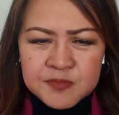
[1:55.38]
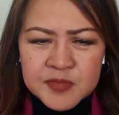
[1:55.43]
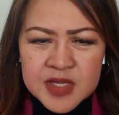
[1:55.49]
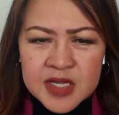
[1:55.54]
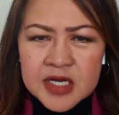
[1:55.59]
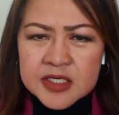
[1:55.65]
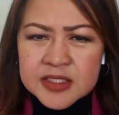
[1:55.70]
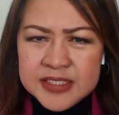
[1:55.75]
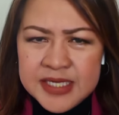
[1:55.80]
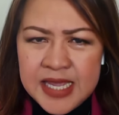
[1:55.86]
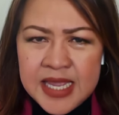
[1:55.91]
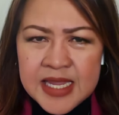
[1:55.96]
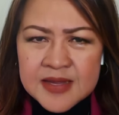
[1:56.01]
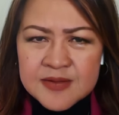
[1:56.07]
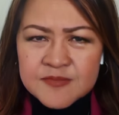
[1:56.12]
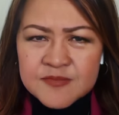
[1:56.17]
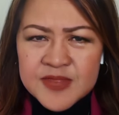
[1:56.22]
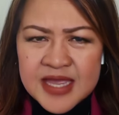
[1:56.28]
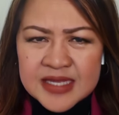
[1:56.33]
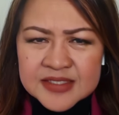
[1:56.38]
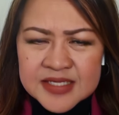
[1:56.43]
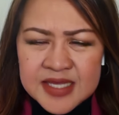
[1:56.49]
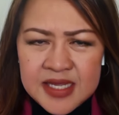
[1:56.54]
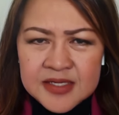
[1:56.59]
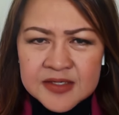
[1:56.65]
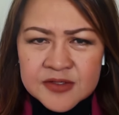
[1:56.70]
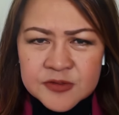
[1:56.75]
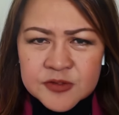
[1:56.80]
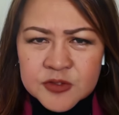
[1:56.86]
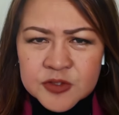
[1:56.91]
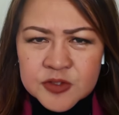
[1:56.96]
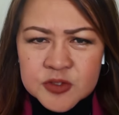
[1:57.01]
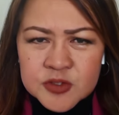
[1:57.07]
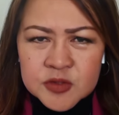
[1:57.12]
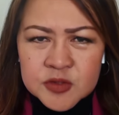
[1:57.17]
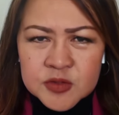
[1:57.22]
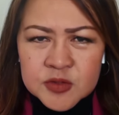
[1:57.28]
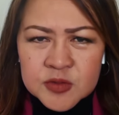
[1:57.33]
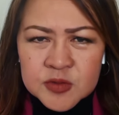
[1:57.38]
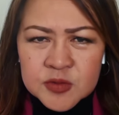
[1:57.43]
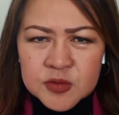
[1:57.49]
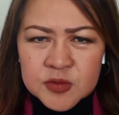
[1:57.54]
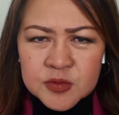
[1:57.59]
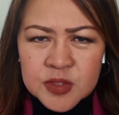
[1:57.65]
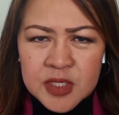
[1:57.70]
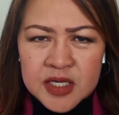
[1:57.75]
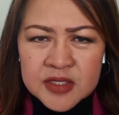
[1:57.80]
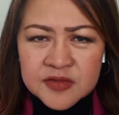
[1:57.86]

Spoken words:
a game that caters to